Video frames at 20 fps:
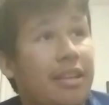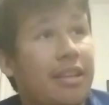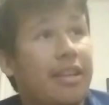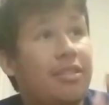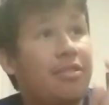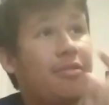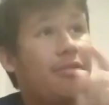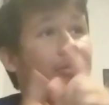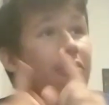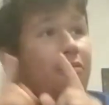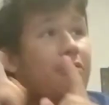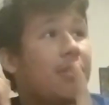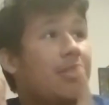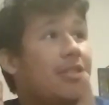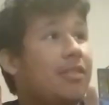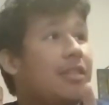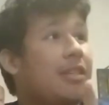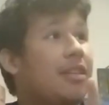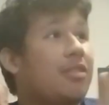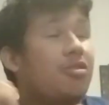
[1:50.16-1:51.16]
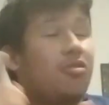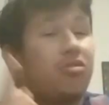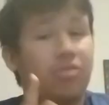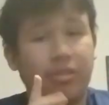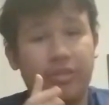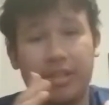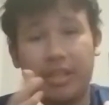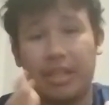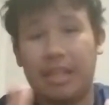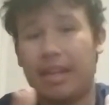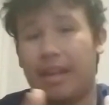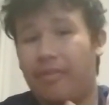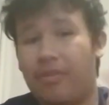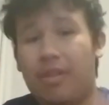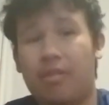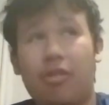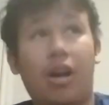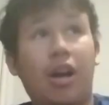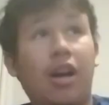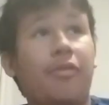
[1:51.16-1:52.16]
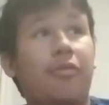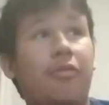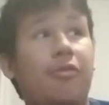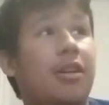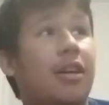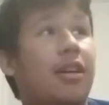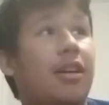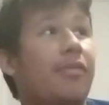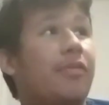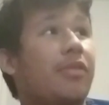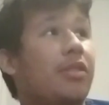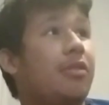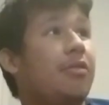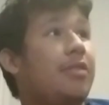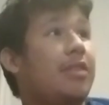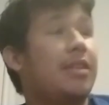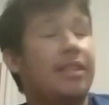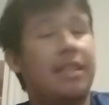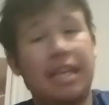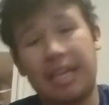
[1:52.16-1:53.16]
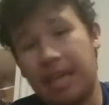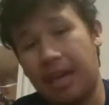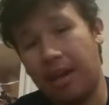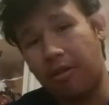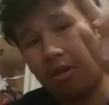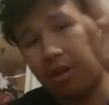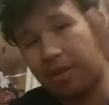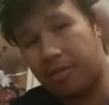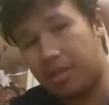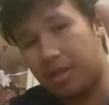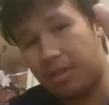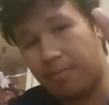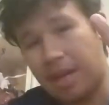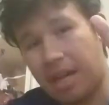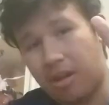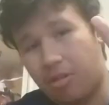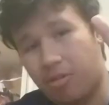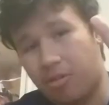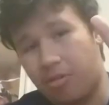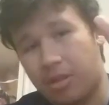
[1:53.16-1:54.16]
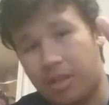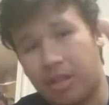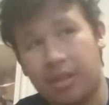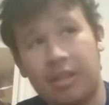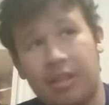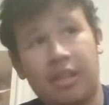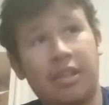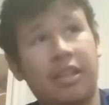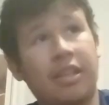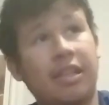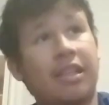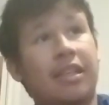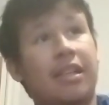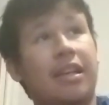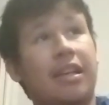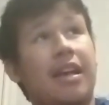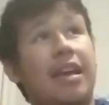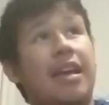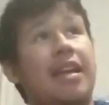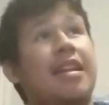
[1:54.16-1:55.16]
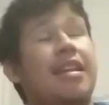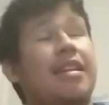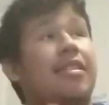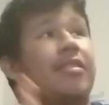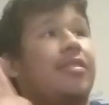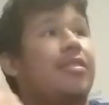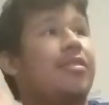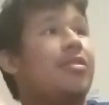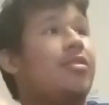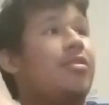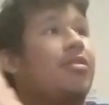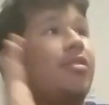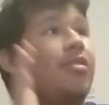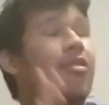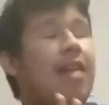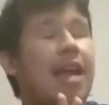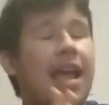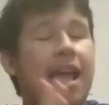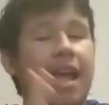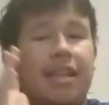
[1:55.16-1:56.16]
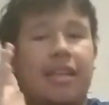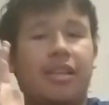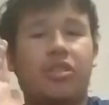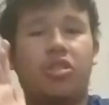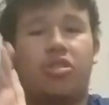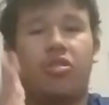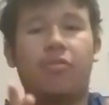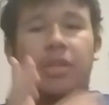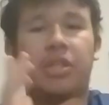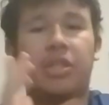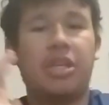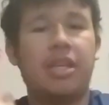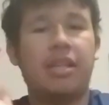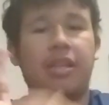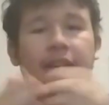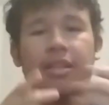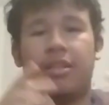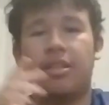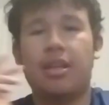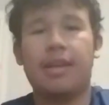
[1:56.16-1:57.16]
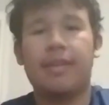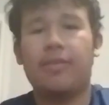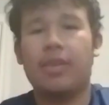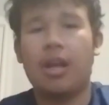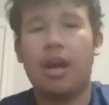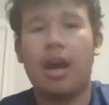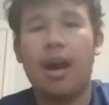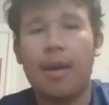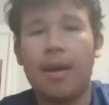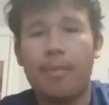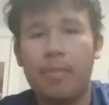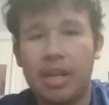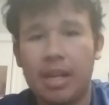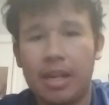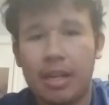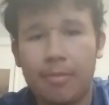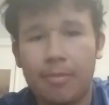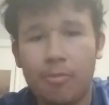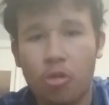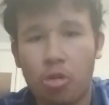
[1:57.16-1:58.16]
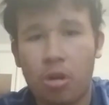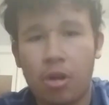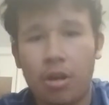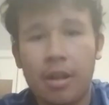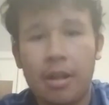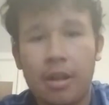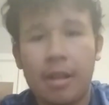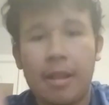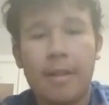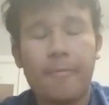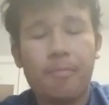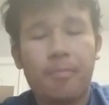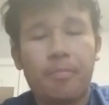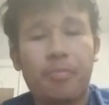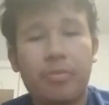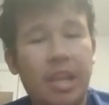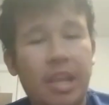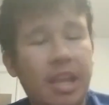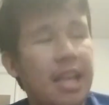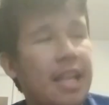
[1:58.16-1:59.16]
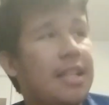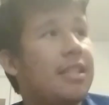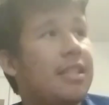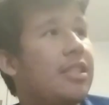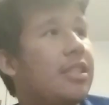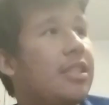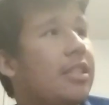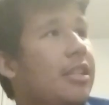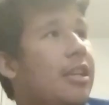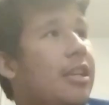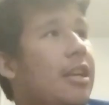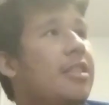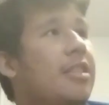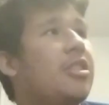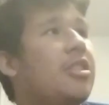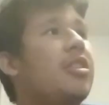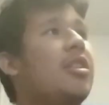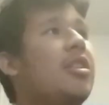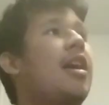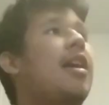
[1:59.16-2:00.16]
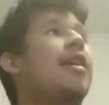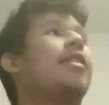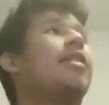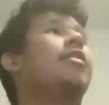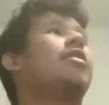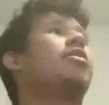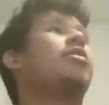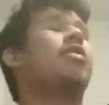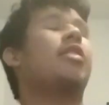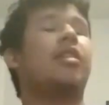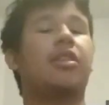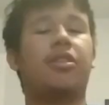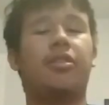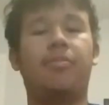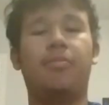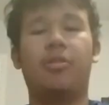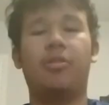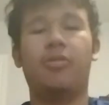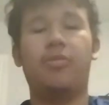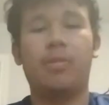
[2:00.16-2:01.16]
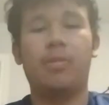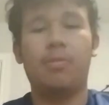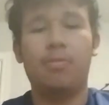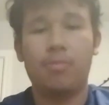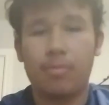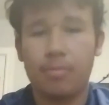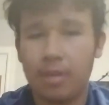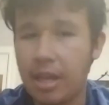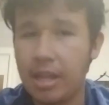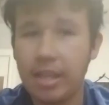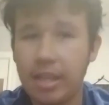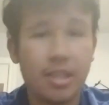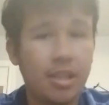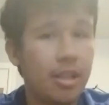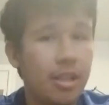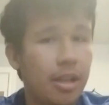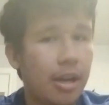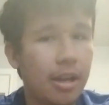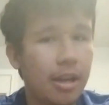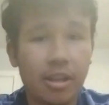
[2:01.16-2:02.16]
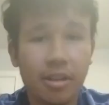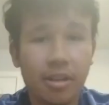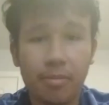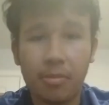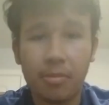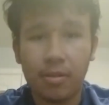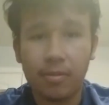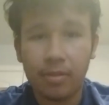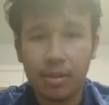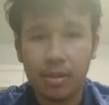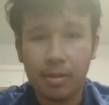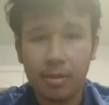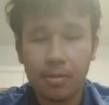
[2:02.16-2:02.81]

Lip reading: So for a trilogy that felt awful convoluted, they kill off Smaug, and then they're adding so much in that it's not even the Hobbit anymore. It's not a good movie. It's not a good movie.